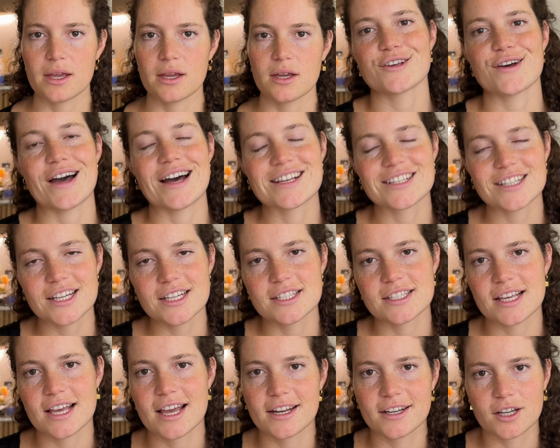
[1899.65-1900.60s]
So as I
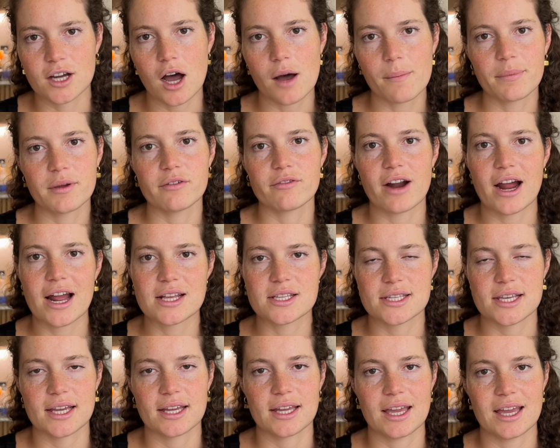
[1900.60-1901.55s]
said,
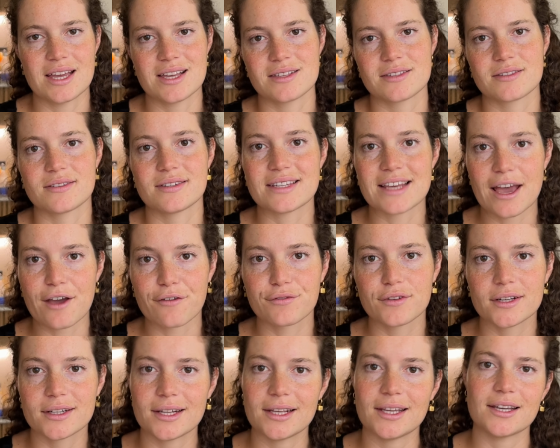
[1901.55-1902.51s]
copywriting is
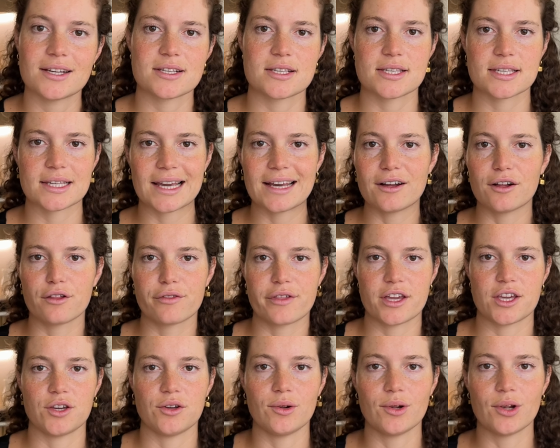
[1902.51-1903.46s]
definitely a skill
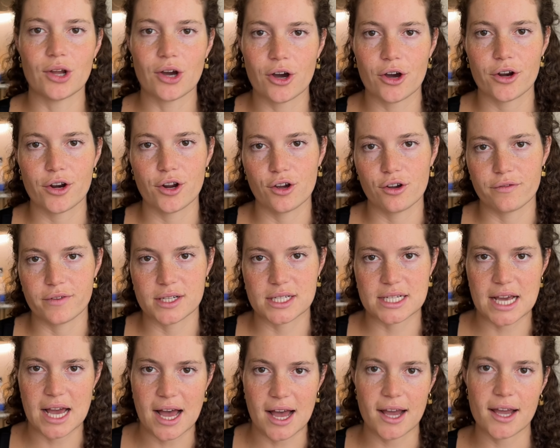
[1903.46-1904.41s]
that you learn over
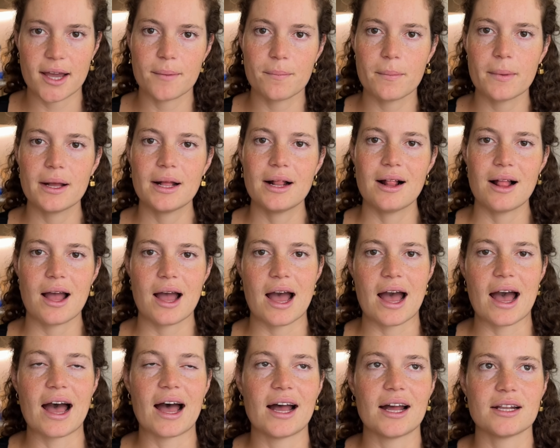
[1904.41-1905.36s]
time,
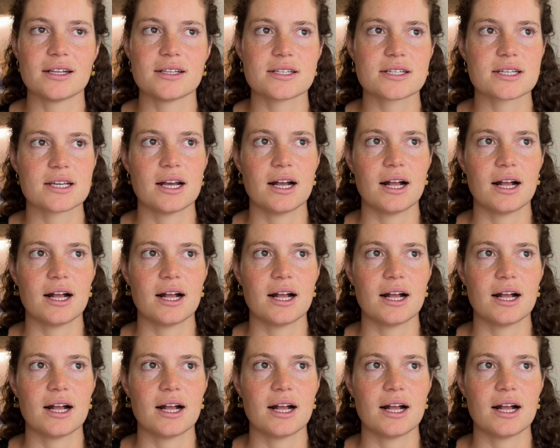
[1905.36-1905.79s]
and